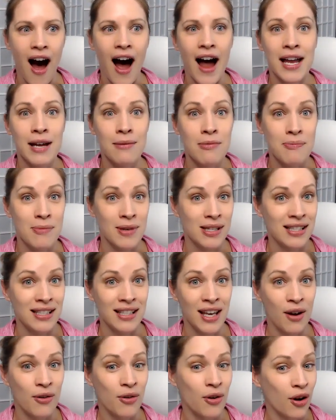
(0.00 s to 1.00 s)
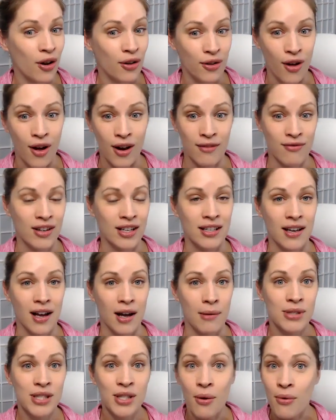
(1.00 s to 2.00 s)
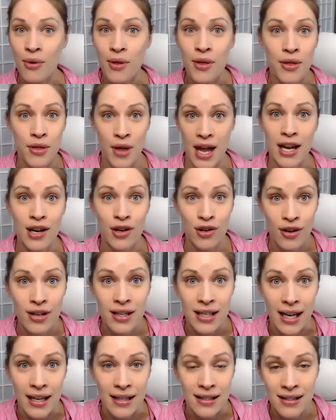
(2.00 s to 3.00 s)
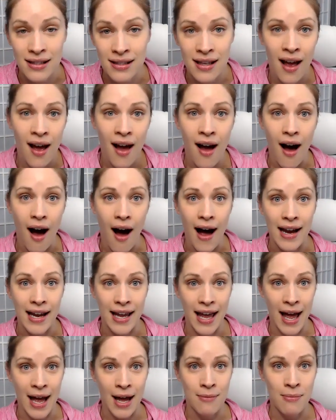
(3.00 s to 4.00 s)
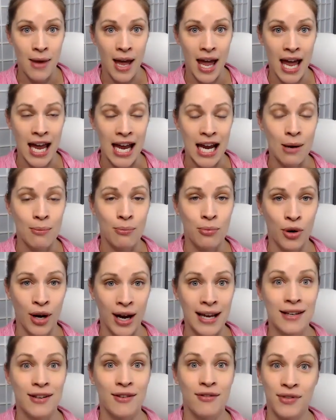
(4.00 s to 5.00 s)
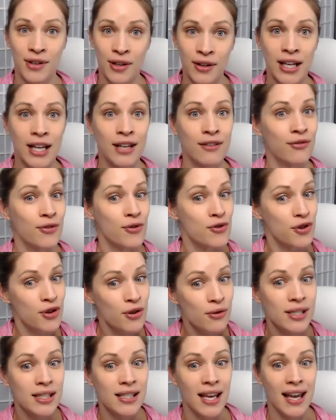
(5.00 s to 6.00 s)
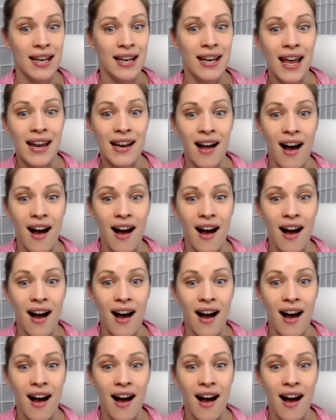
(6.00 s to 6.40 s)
I am missing out on a lot of income. So thank goodness I am a brand affiliate for Nu Skin and